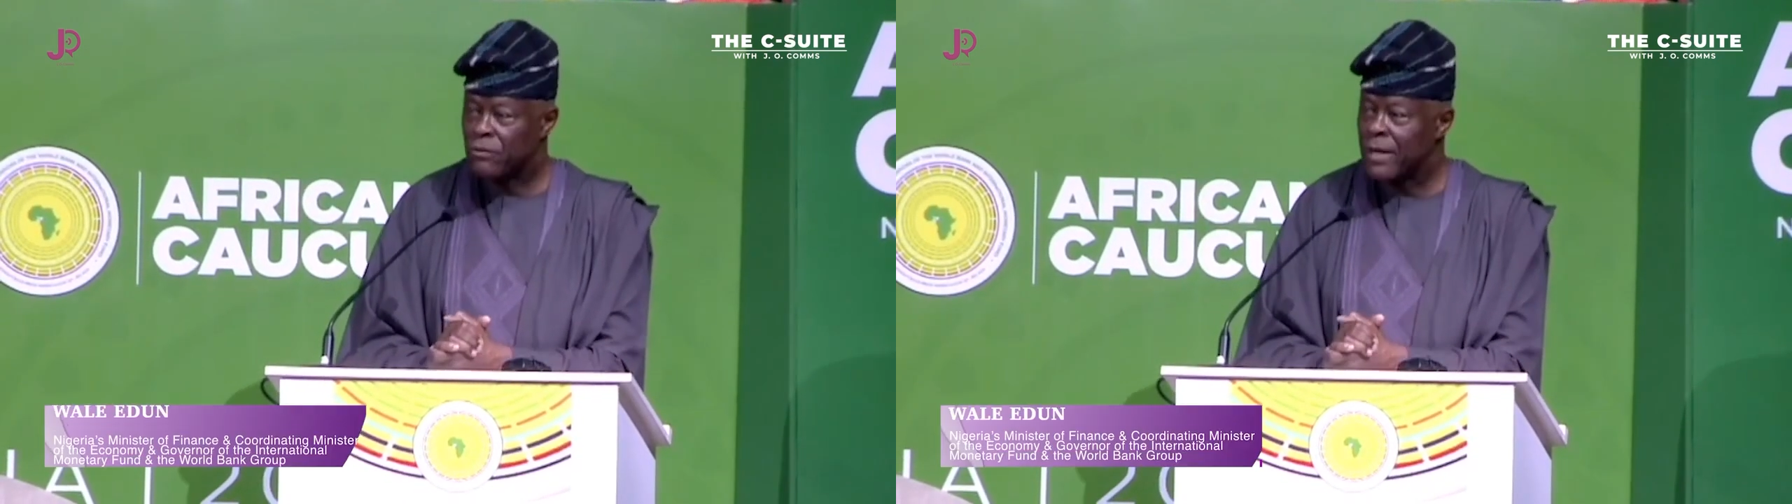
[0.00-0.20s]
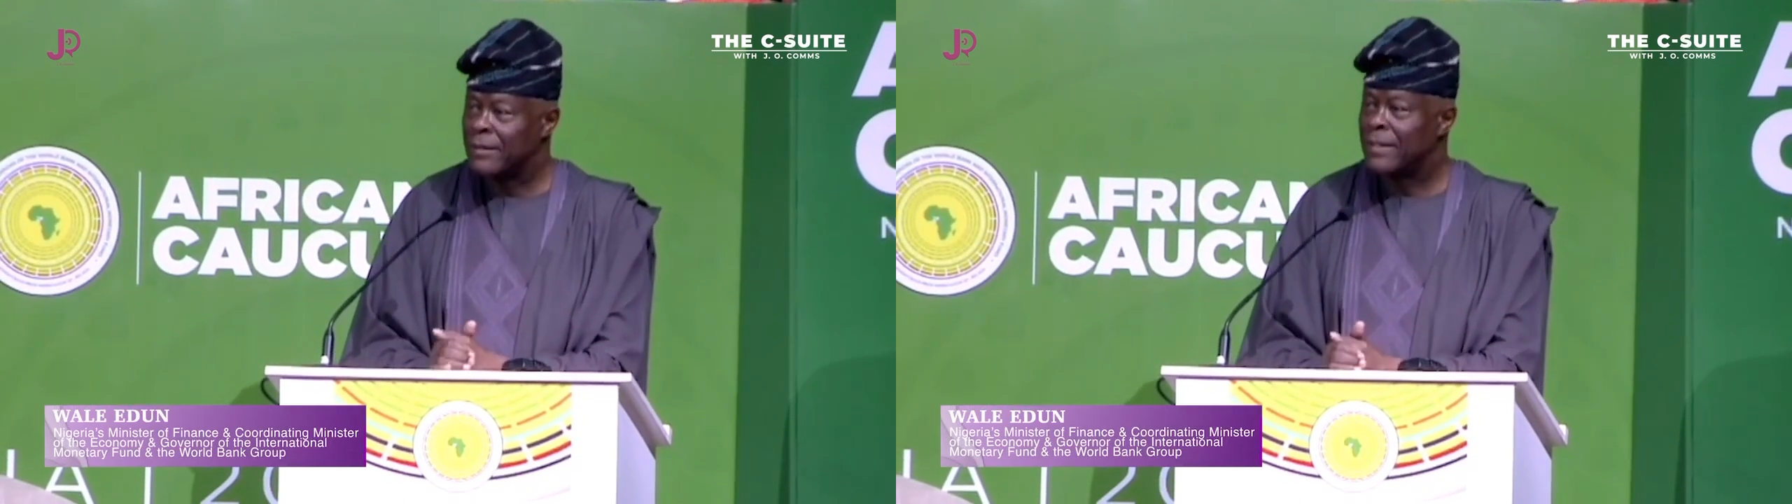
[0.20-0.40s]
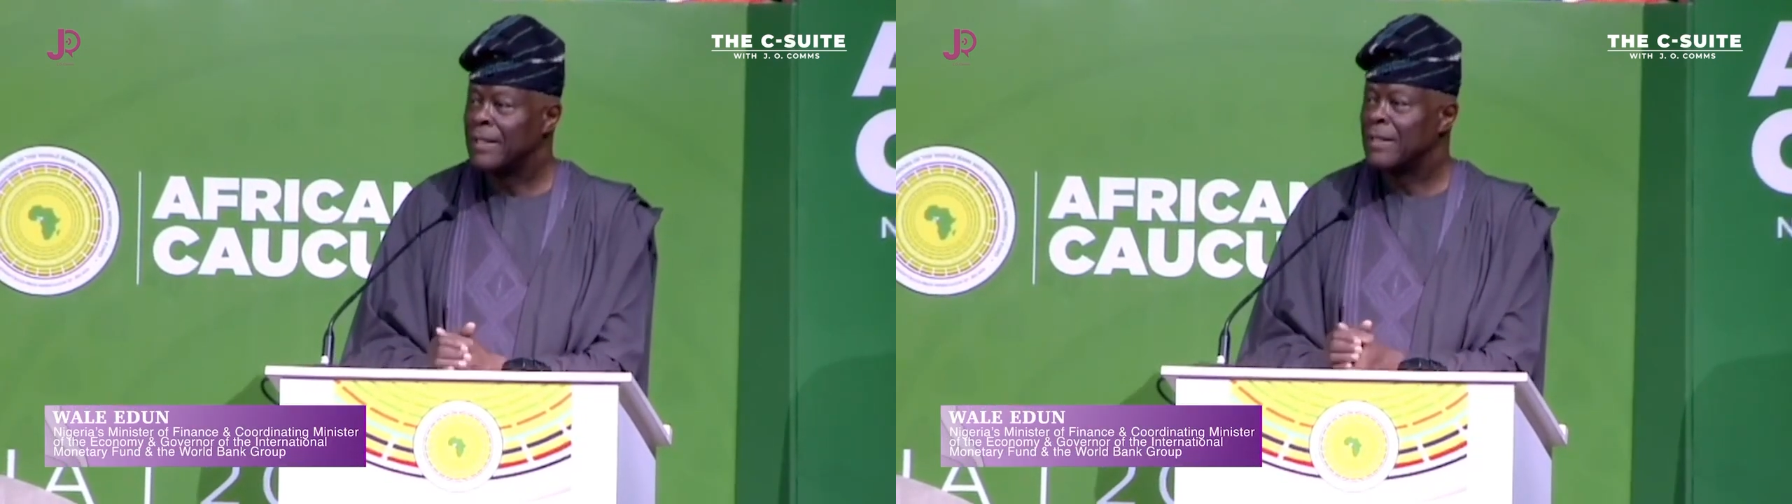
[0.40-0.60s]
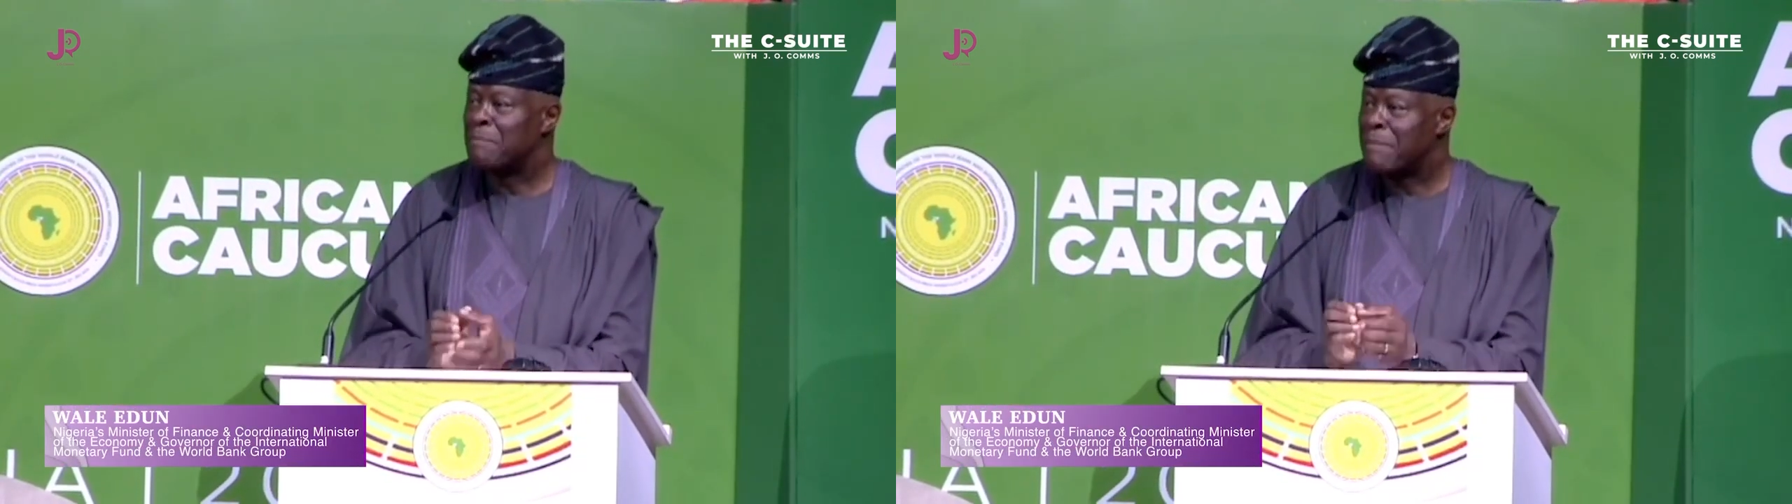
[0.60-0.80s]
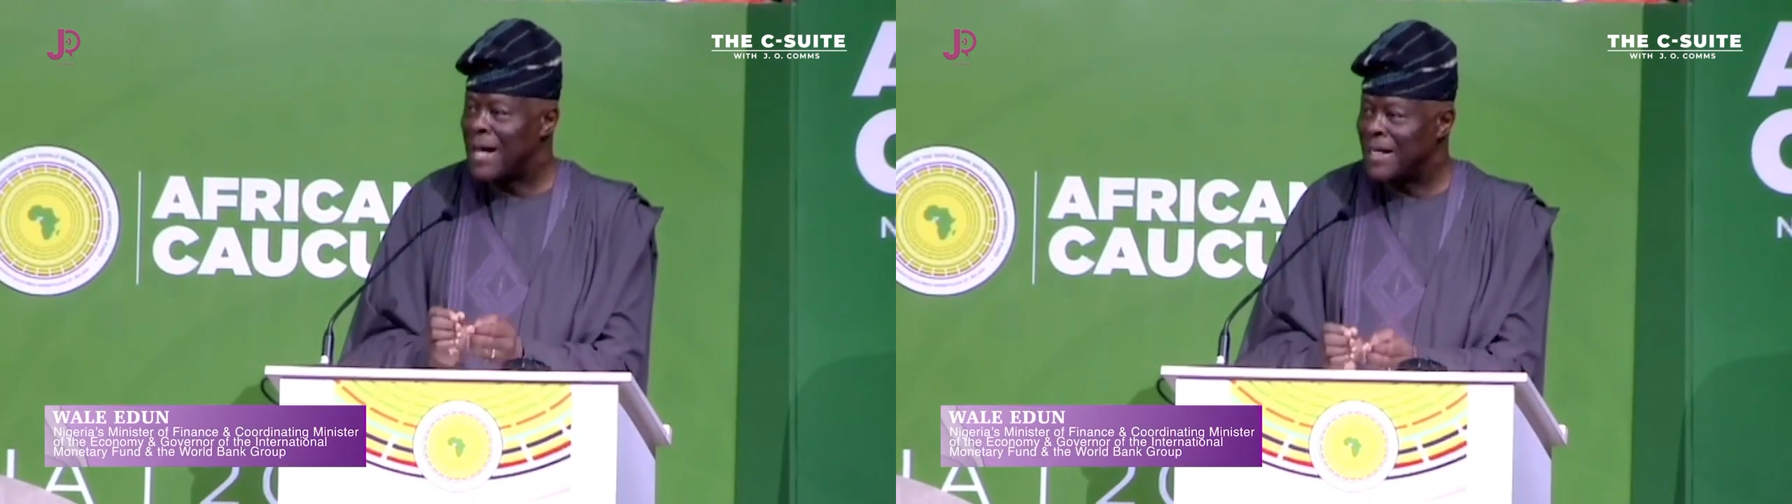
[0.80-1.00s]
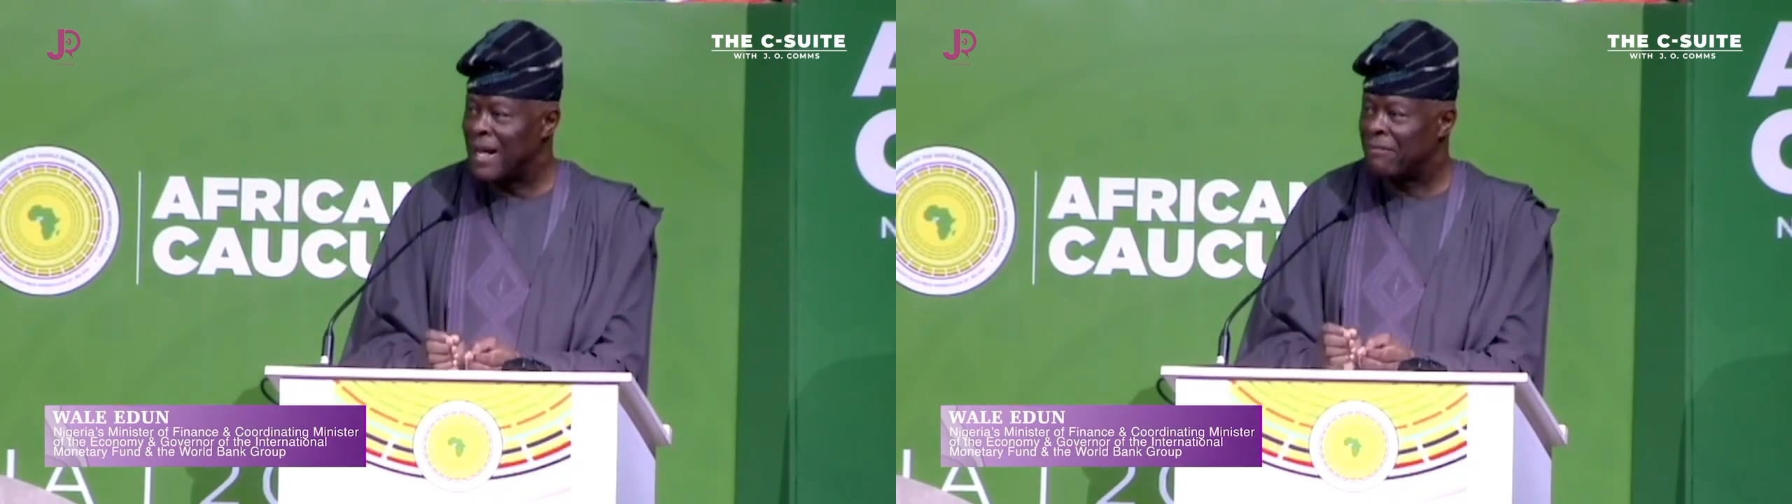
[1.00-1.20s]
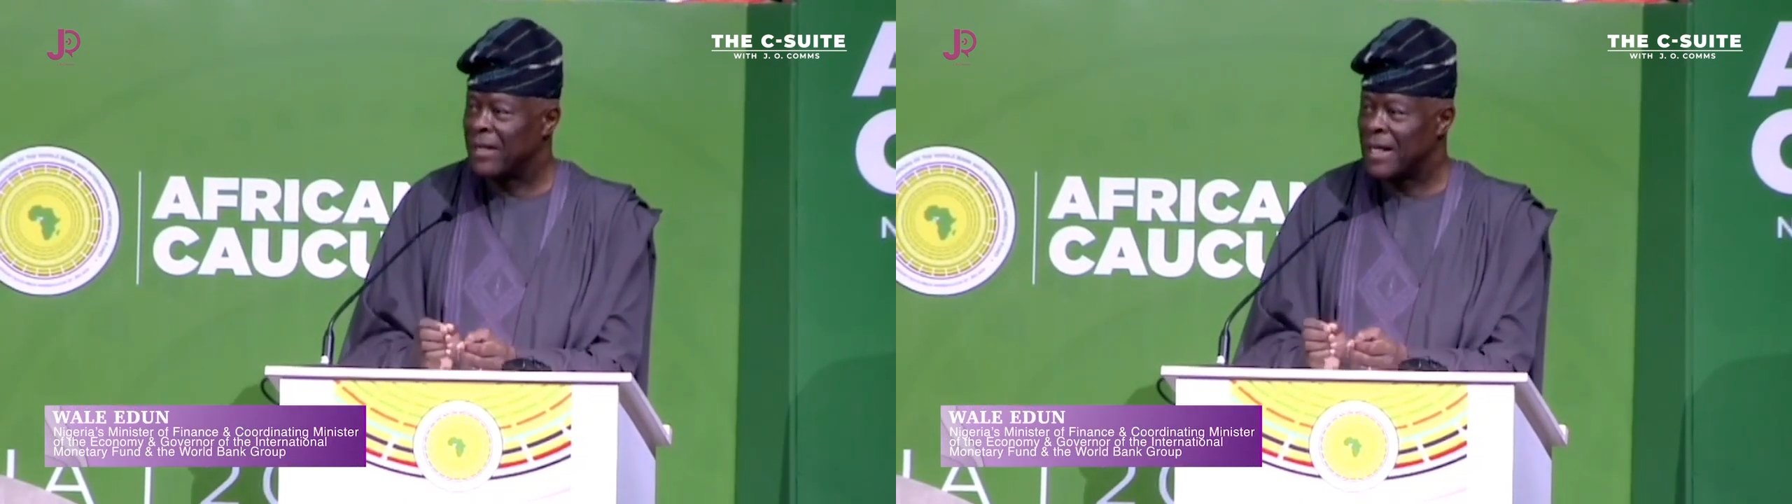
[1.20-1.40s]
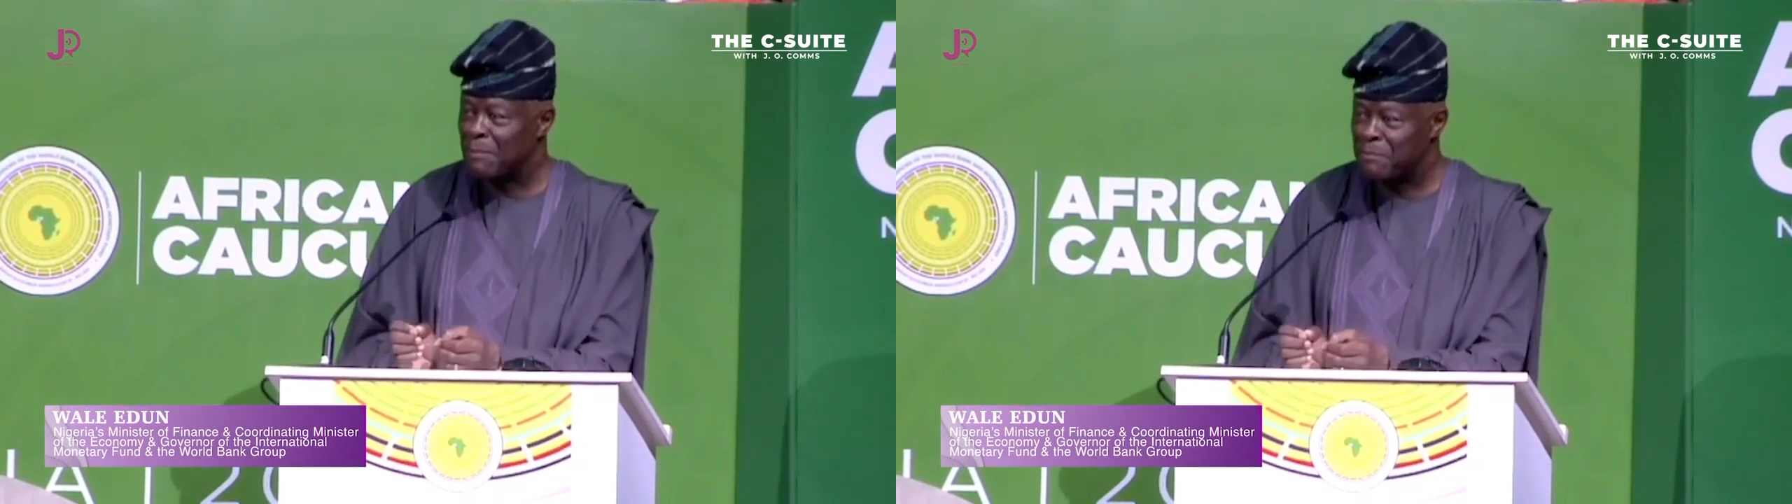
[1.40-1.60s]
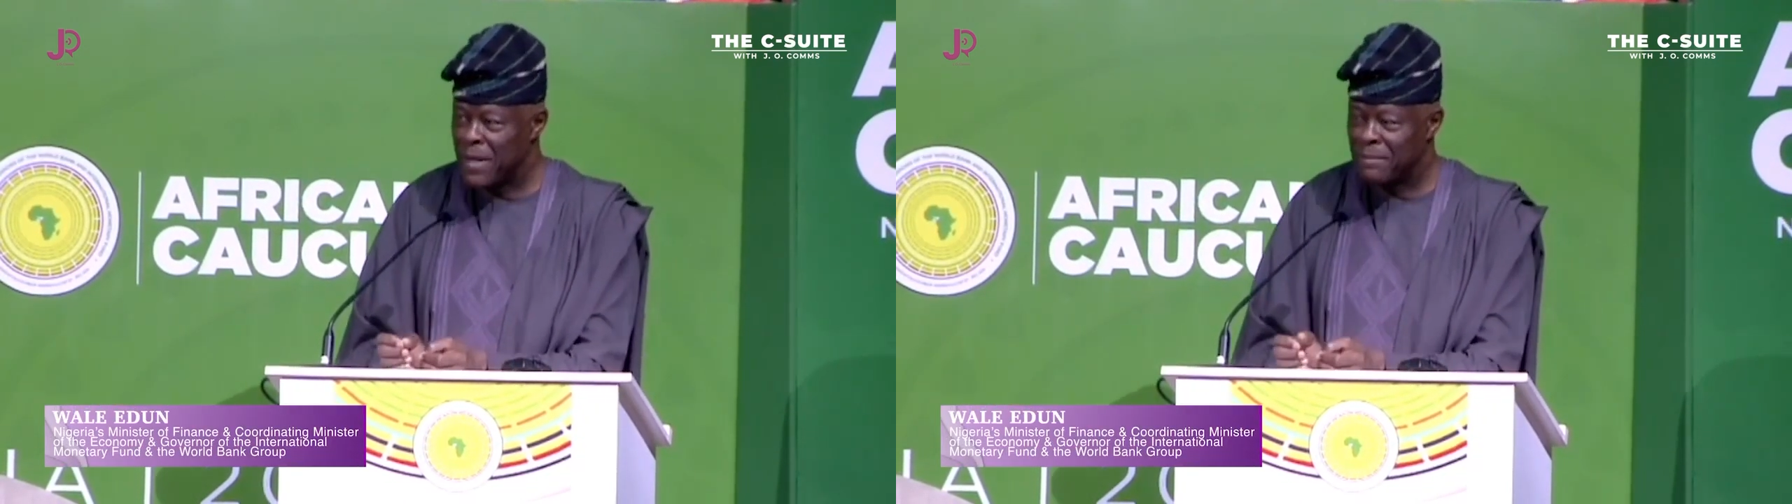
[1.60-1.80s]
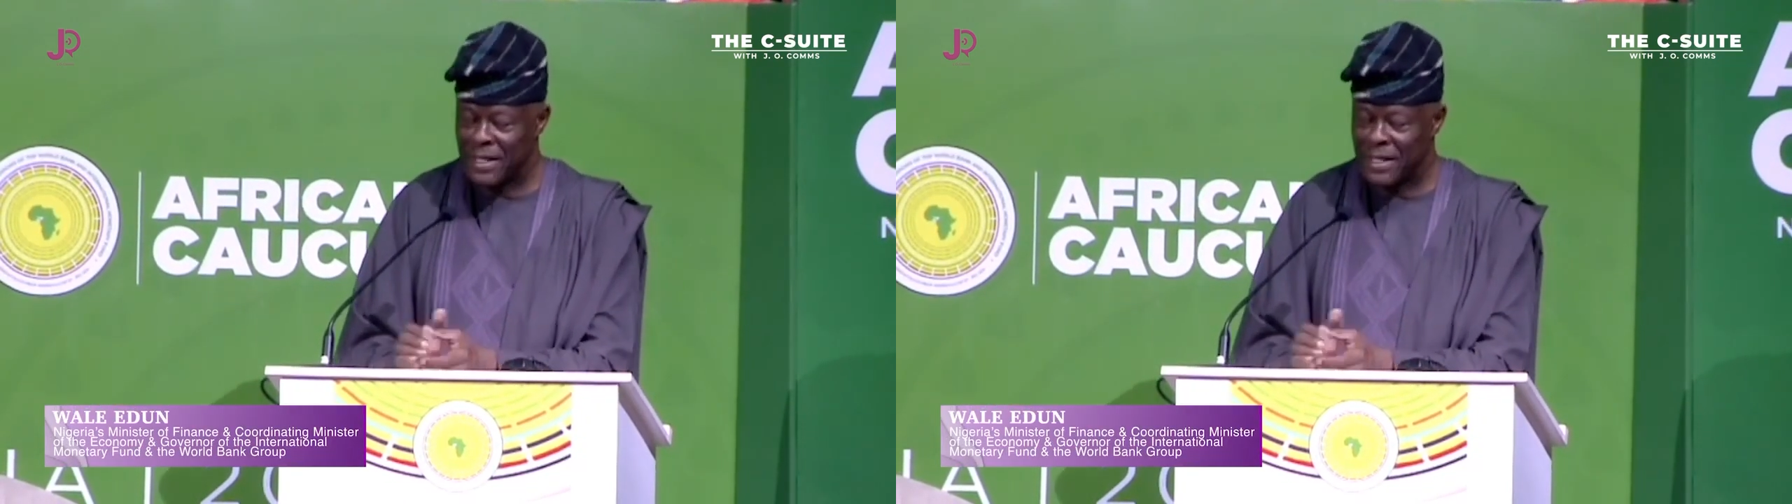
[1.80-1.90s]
strengthening the Pan-African